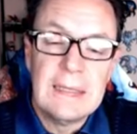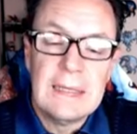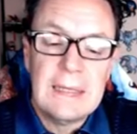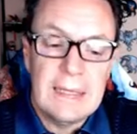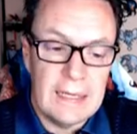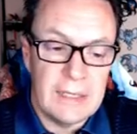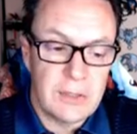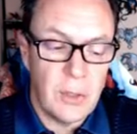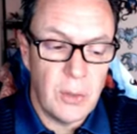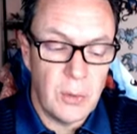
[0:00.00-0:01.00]
And
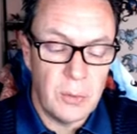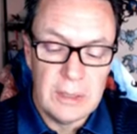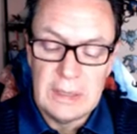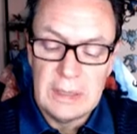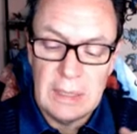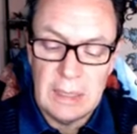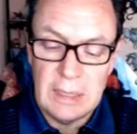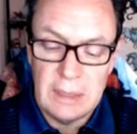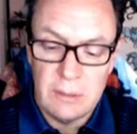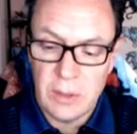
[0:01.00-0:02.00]
so uh,
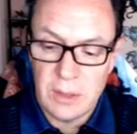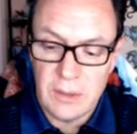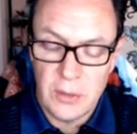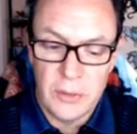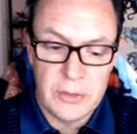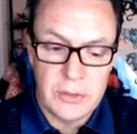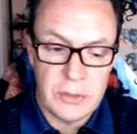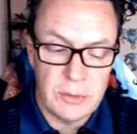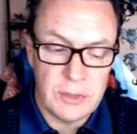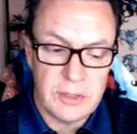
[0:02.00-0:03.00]
one of the older students
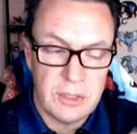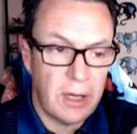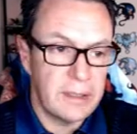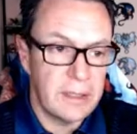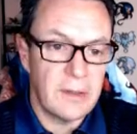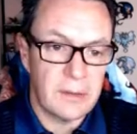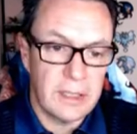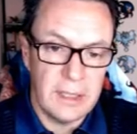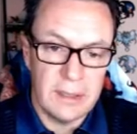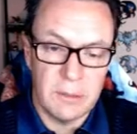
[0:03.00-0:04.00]
saw another kid
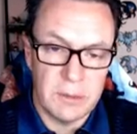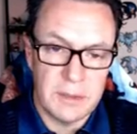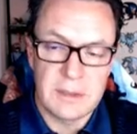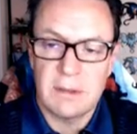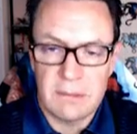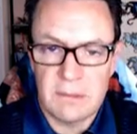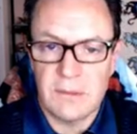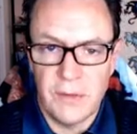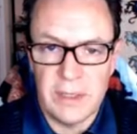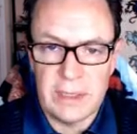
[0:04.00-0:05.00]
that was
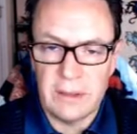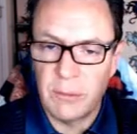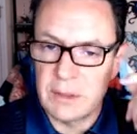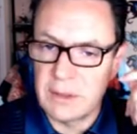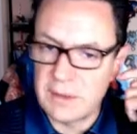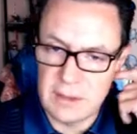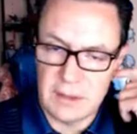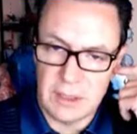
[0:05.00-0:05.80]
funny. You wouldn't think that there was